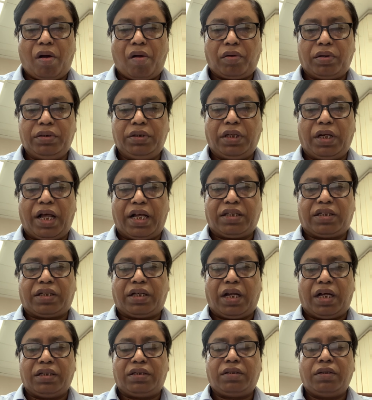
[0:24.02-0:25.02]
In the last
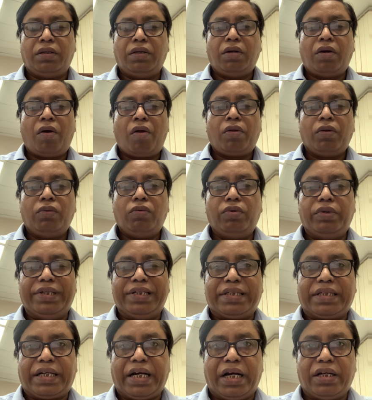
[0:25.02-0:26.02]
class, we
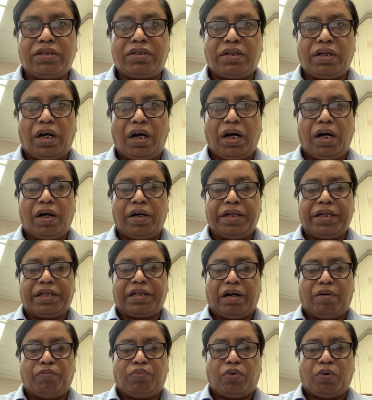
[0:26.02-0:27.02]
discussed
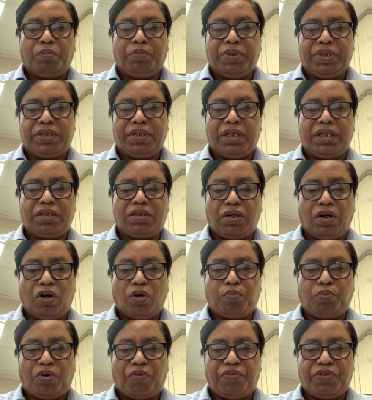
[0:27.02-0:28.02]
income from business
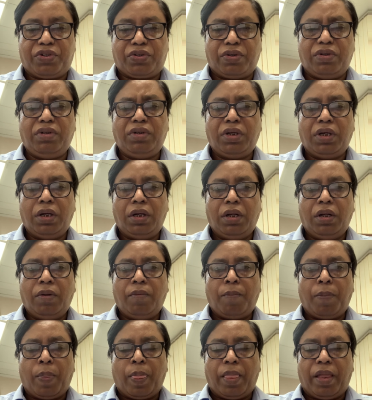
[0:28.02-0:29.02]
or profession,
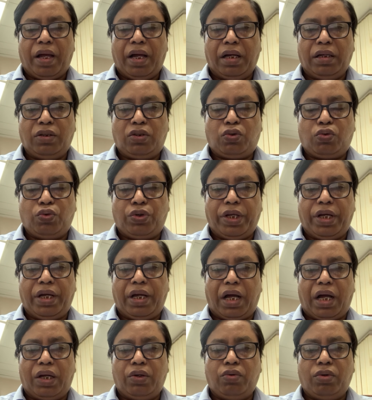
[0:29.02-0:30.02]
and today
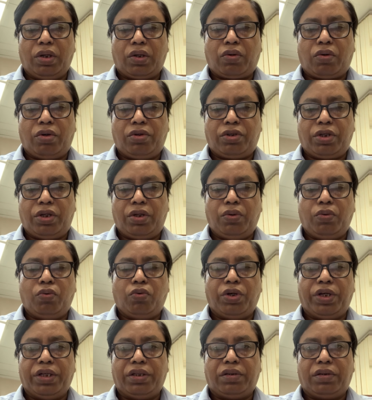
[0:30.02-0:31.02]
I will continue
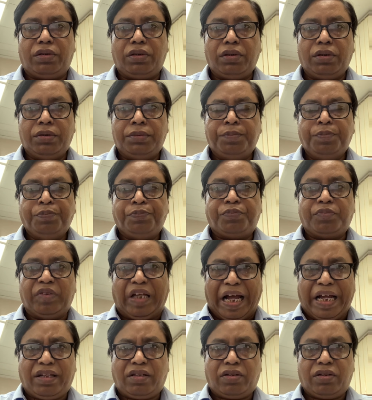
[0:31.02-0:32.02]
with
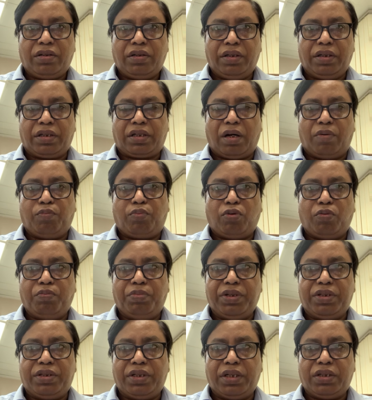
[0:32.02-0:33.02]
that income from
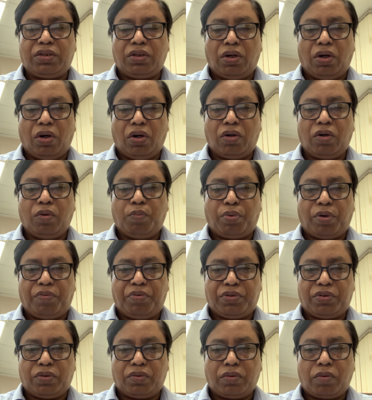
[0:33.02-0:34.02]
business or
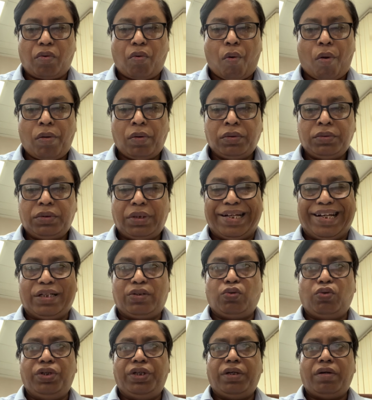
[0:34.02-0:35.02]
profession.
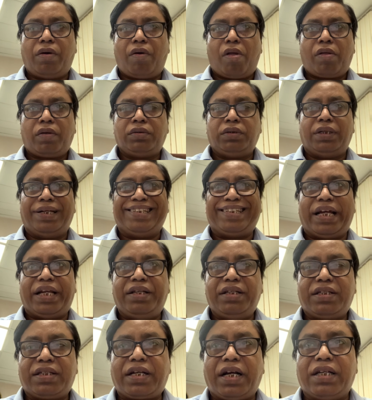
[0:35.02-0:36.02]
As I
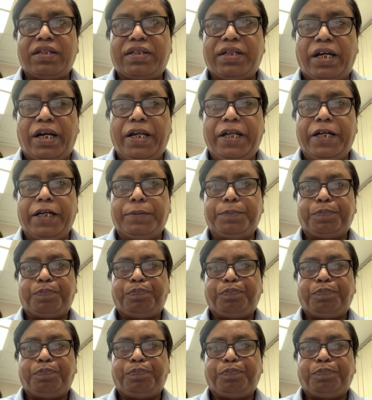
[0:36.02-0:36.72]
discussed earlier,